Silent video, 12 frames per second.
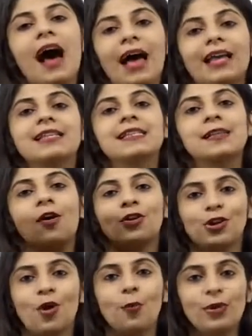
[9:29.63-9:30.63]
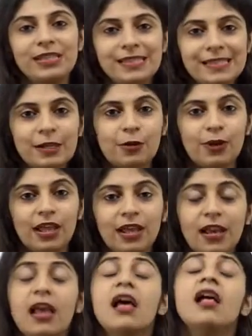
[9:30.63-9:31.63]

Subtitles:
ice on your windscreen.